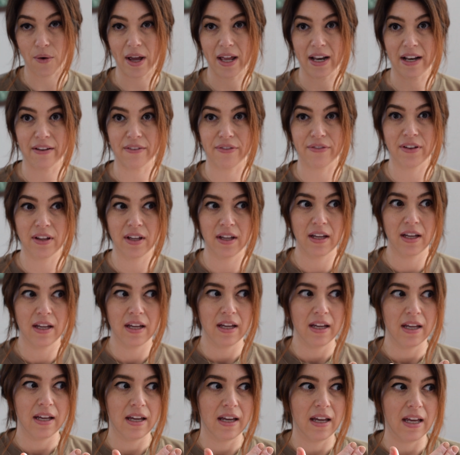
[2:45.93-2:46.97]
And
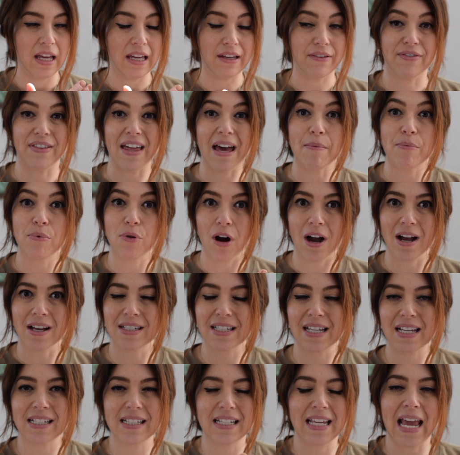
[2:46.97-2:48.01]
if that
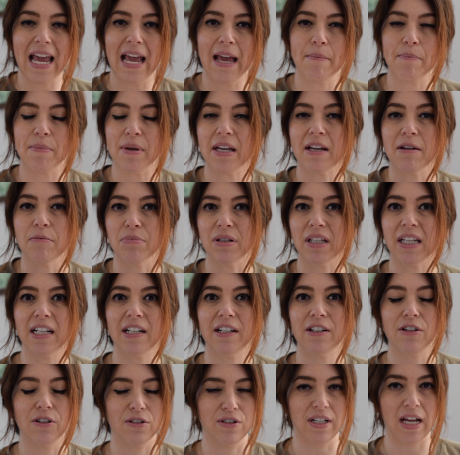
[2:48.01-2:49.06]
process can't be
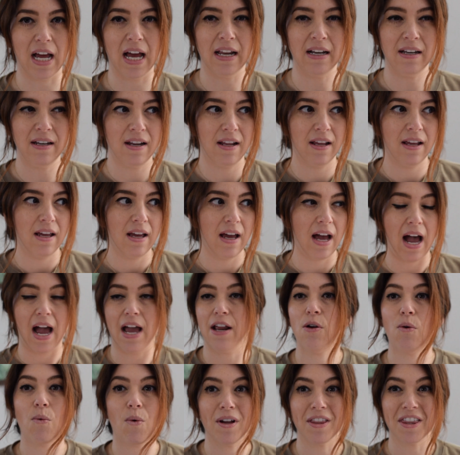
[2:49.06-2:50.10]
completed or done, I
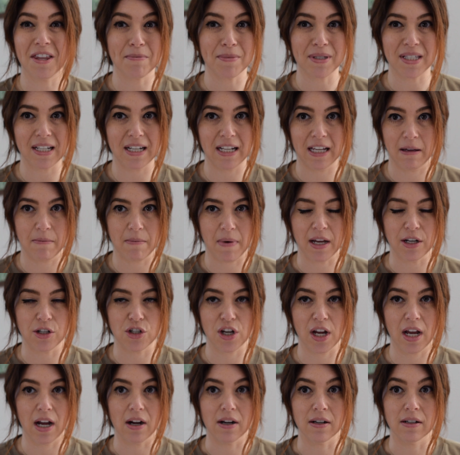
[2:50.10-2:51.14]
don't want them sitting in my
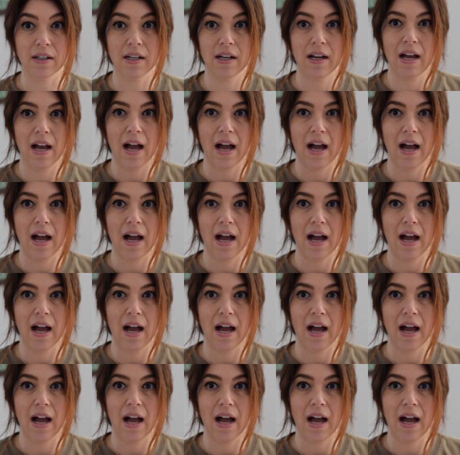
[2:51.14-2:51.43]
chair.